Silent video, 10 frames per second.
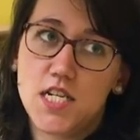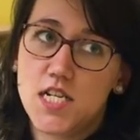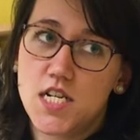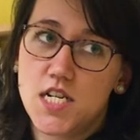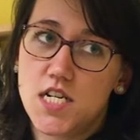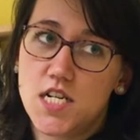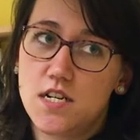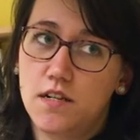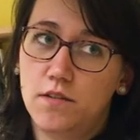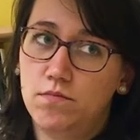
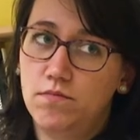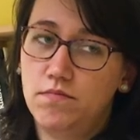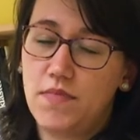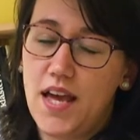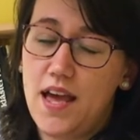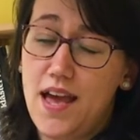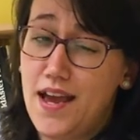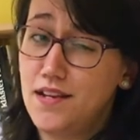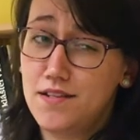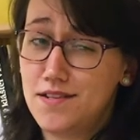um,
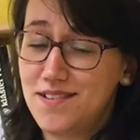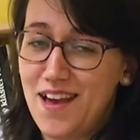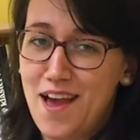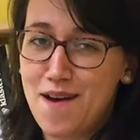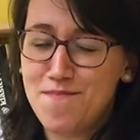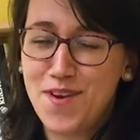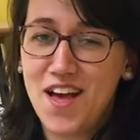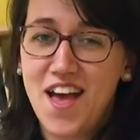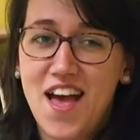8 a.m.,